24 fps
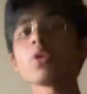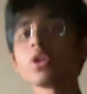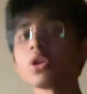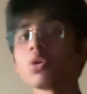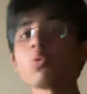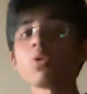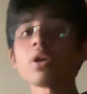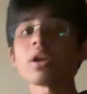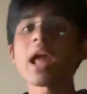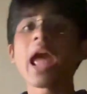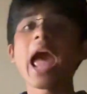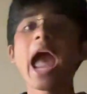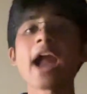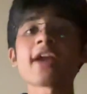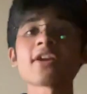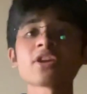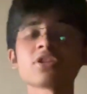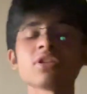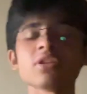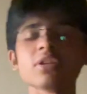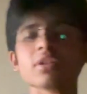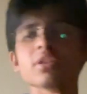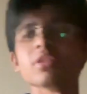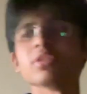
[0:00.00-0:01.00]
you know what
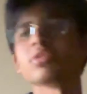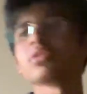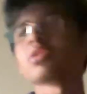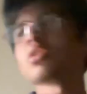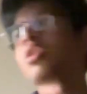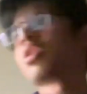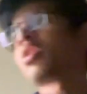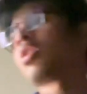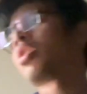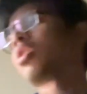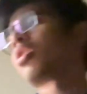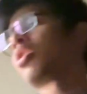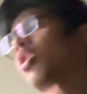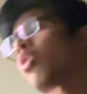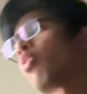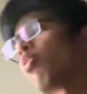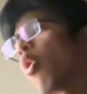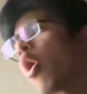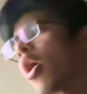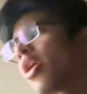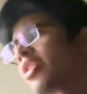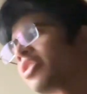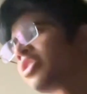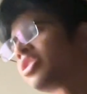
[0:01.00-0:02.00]
action is. Now
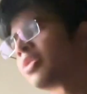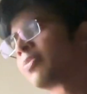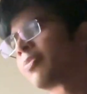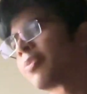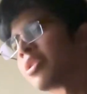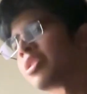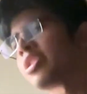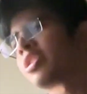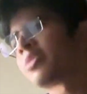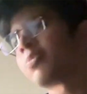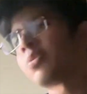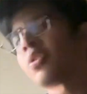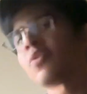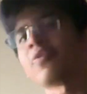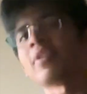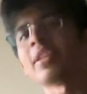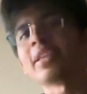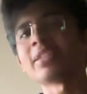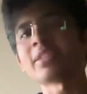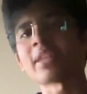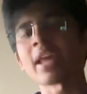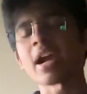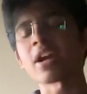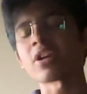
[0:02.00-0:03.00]
what is the principle of
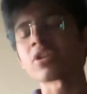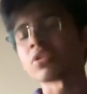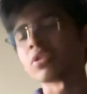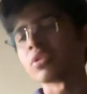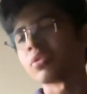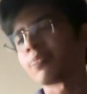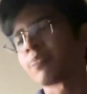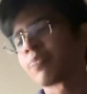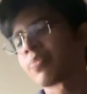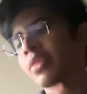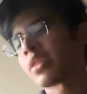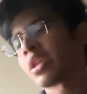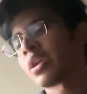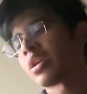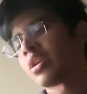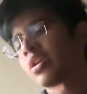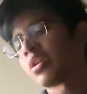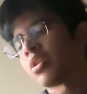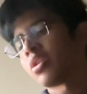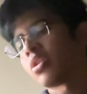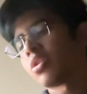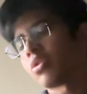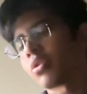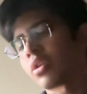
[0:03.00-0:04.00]
least action?
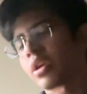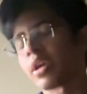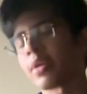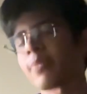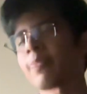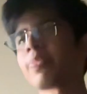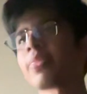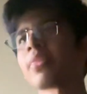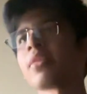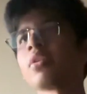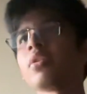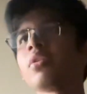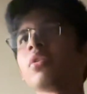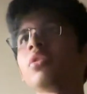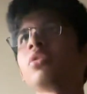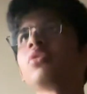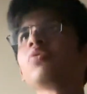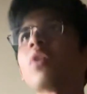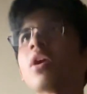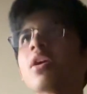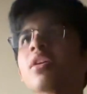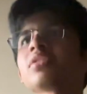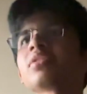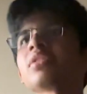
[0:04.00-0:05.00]
Okay,
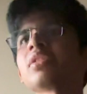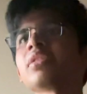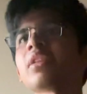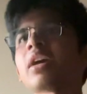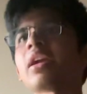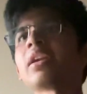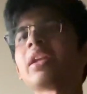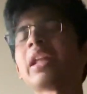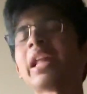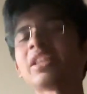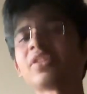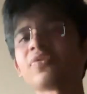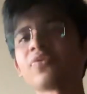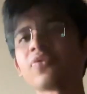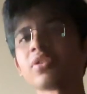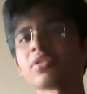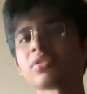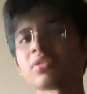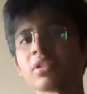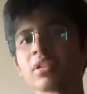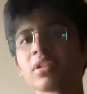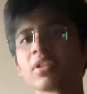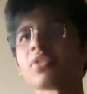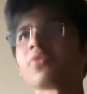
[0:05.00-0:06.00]
to understand that, let's first
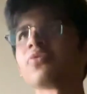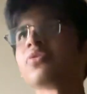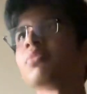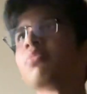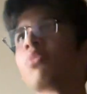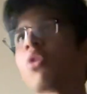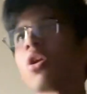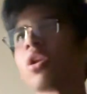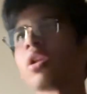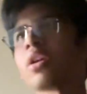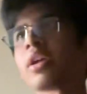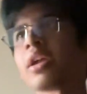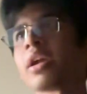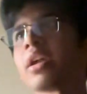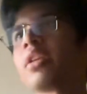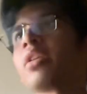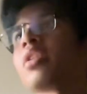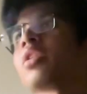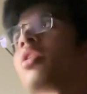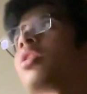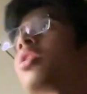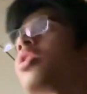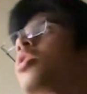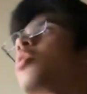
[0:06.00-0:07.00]
think of the ball
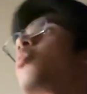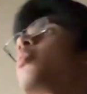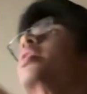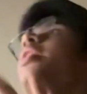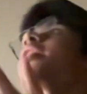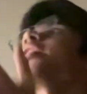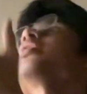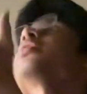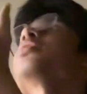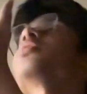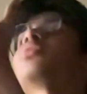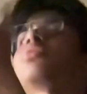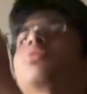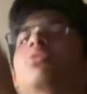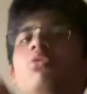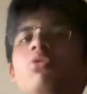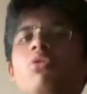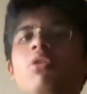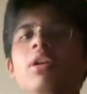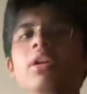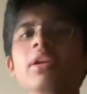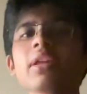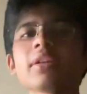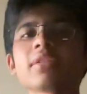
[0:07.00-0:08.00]
again. When I
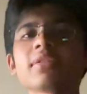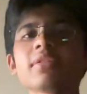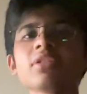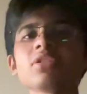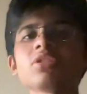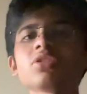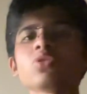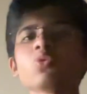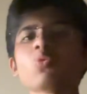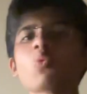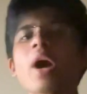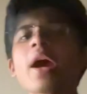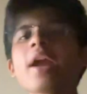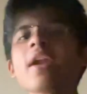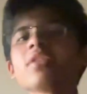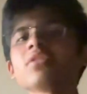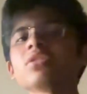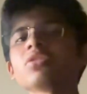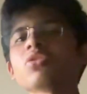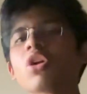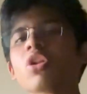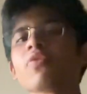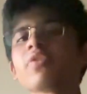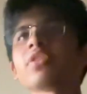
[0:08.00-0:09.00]
throw it like this, why does
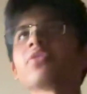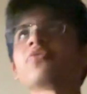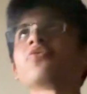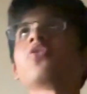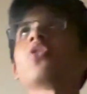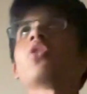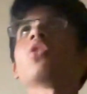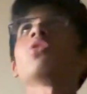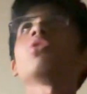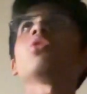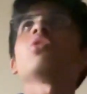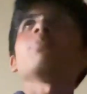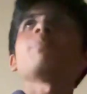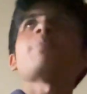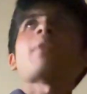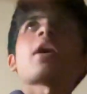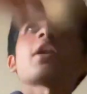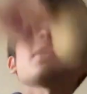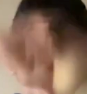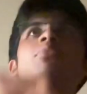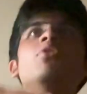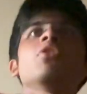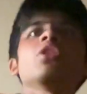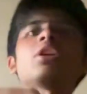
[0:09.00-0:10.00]
it always follow a
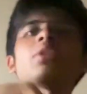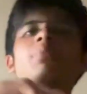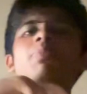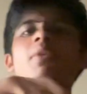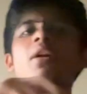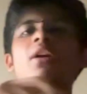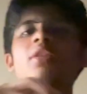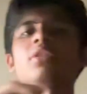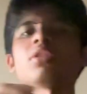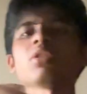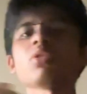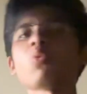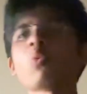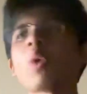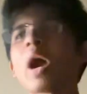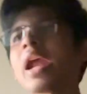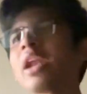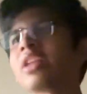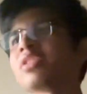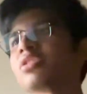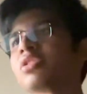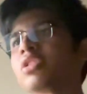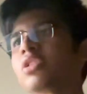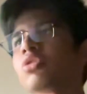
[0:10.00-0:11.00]
parabolic path? Why
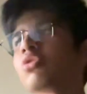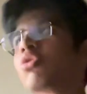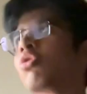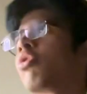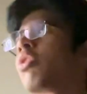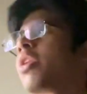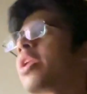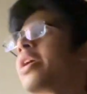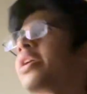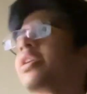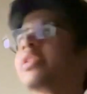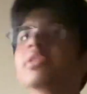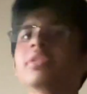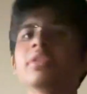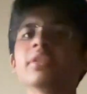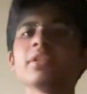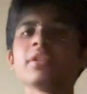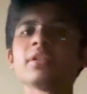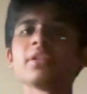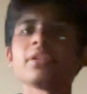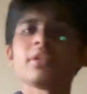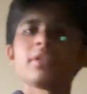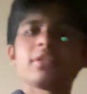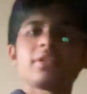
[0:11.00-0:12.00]
doesn't it go like
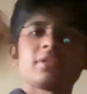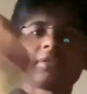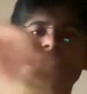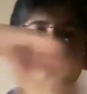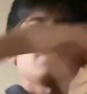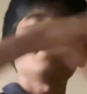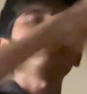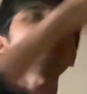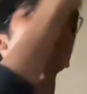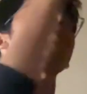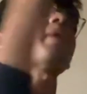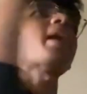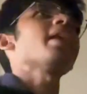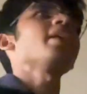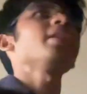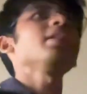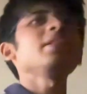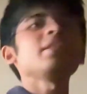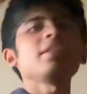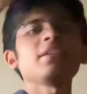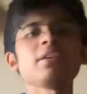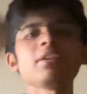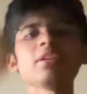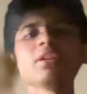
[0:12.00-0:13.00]
this, a
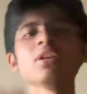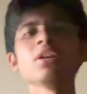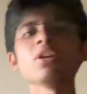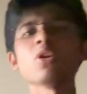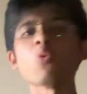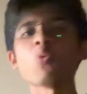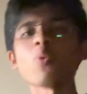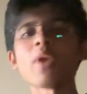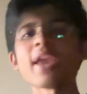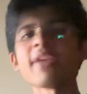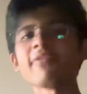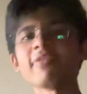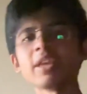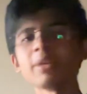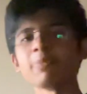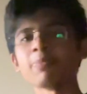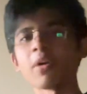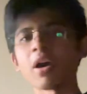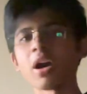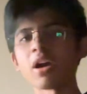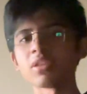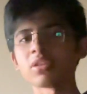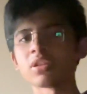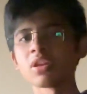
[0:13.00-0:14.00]
spirally wavy
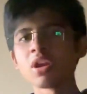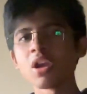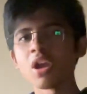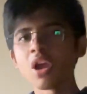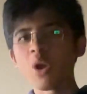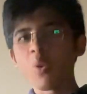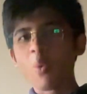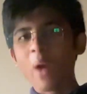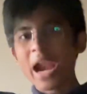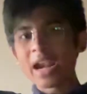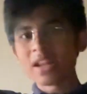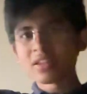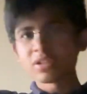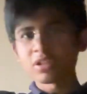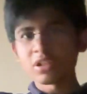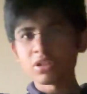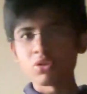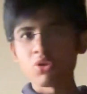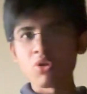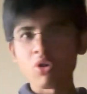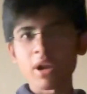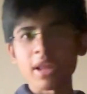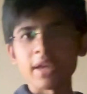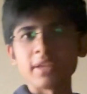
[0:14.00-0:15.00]
path? Why doesn't it
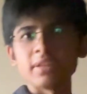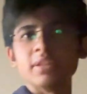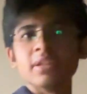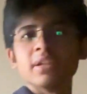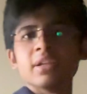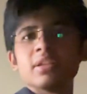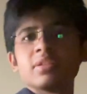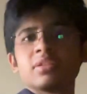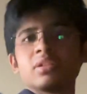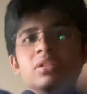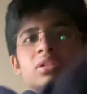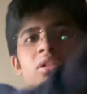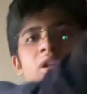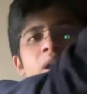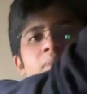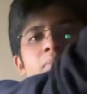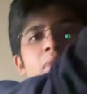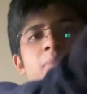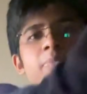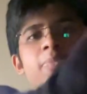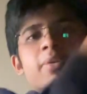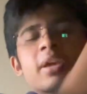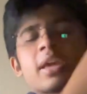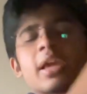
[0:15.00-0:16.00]
go like this and come
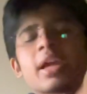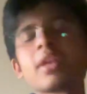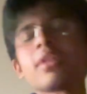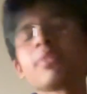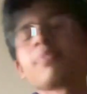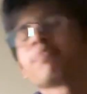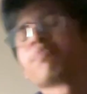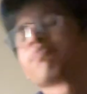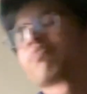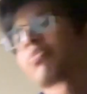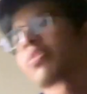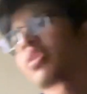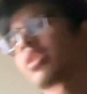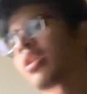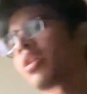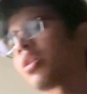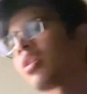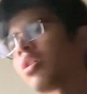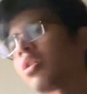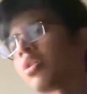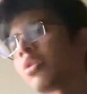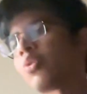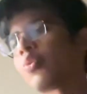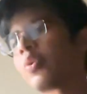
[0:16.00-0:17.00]
up again?
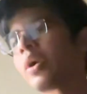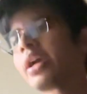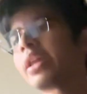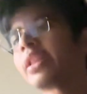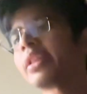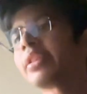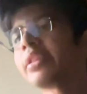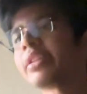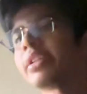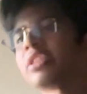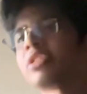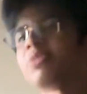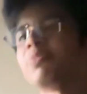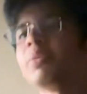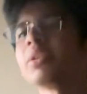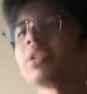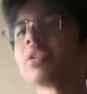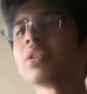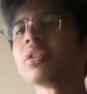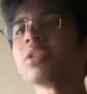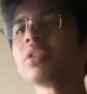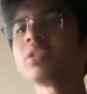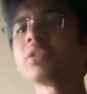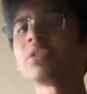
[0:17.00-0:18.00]
Well, it's
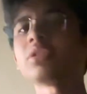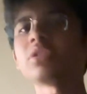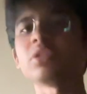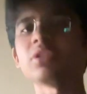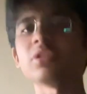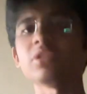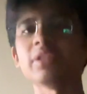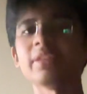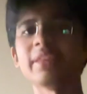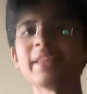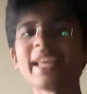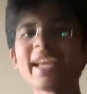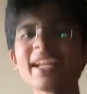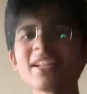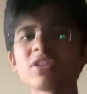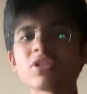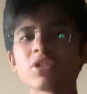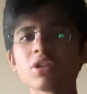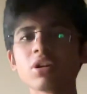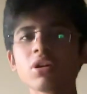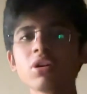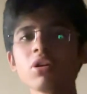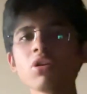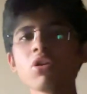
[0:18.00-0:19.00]
because
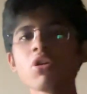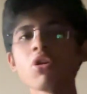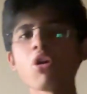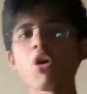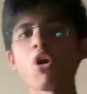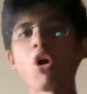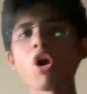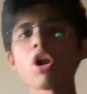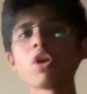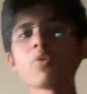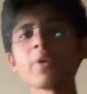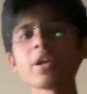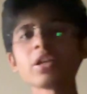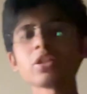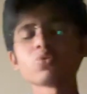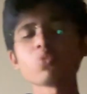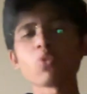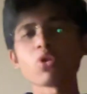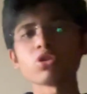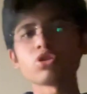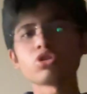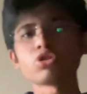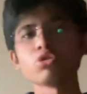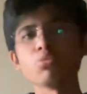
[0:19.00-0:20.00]
nature always
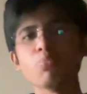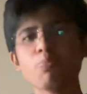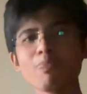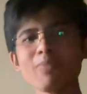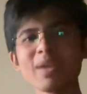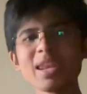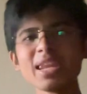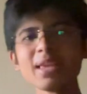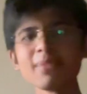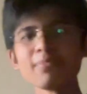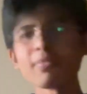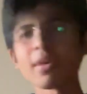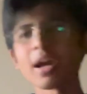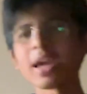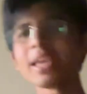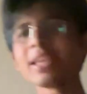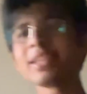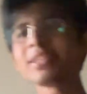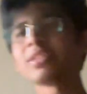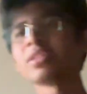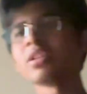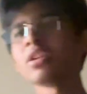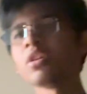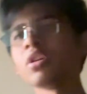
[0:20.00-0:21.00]
wants to
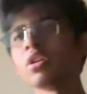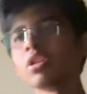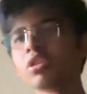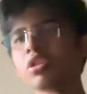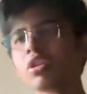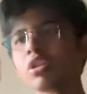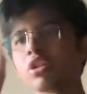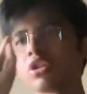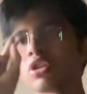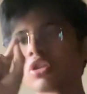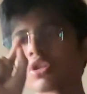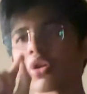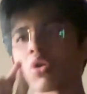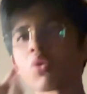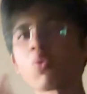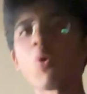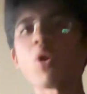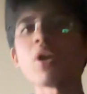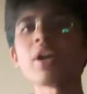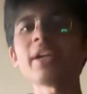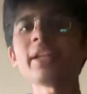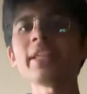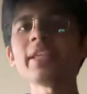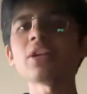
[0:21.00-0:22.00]
minimize this
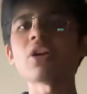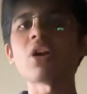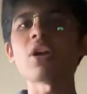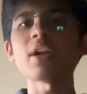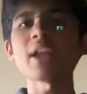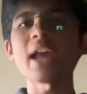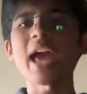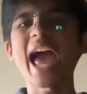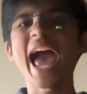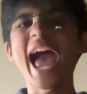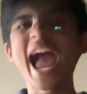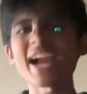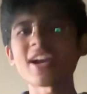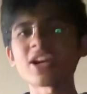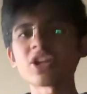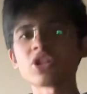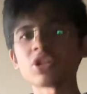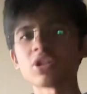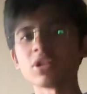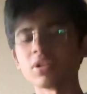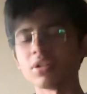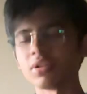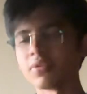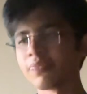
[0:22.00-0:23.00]
quantity called
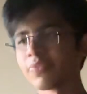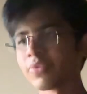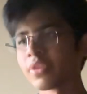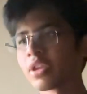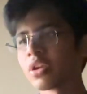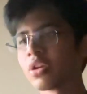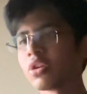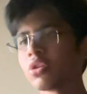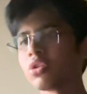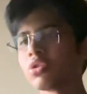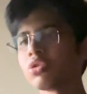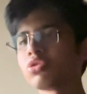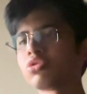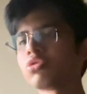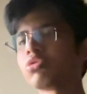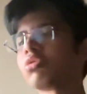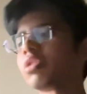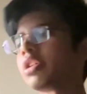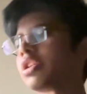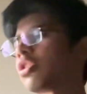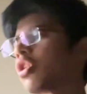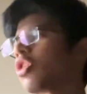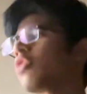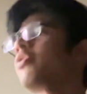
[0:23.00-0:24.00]
action.
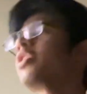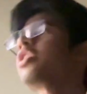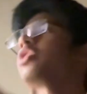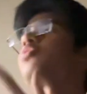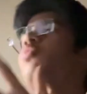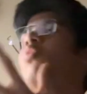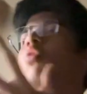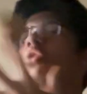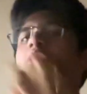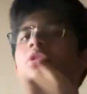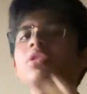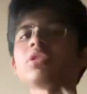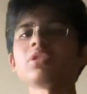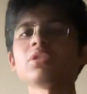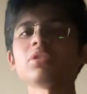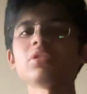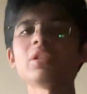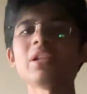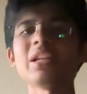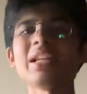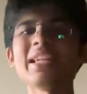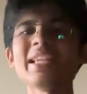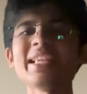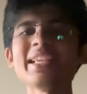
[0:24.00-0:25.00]
So it always wants
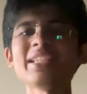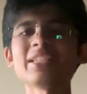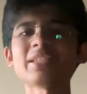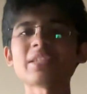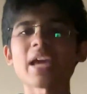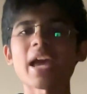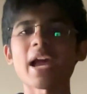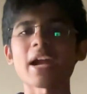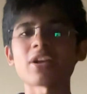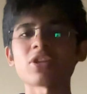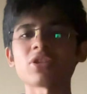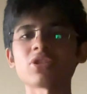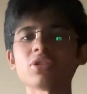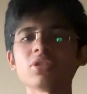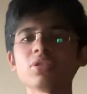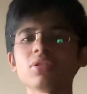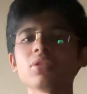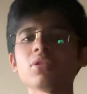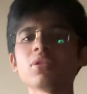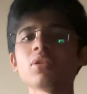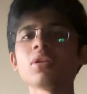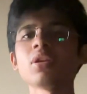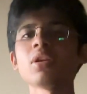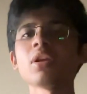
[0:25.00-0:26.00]
the least
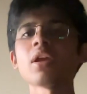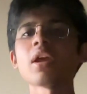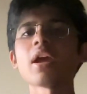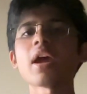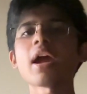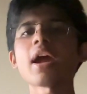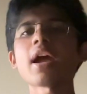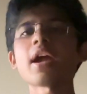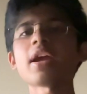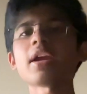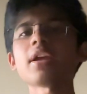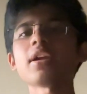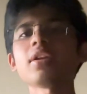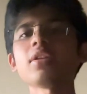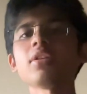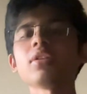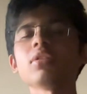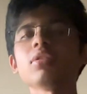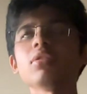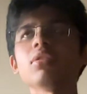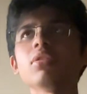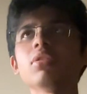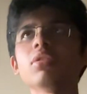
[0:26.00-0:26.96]
action. And